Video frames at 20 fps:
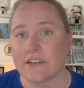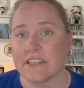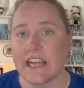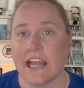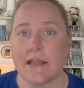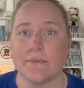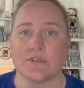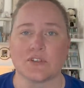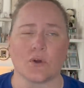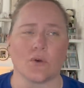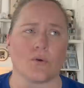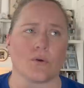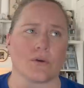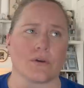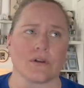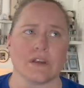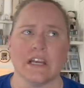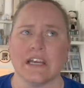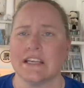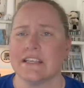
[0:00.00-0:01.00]
types
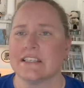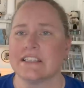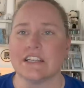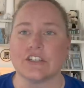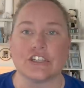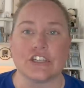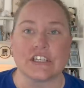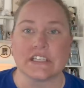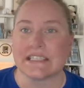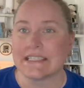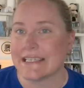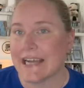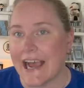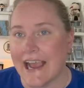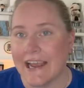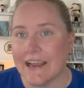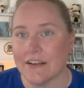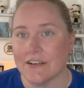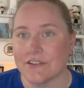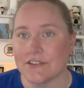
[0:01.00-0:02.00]
or stitching
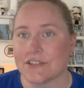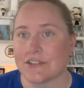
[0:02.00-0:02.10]
styles.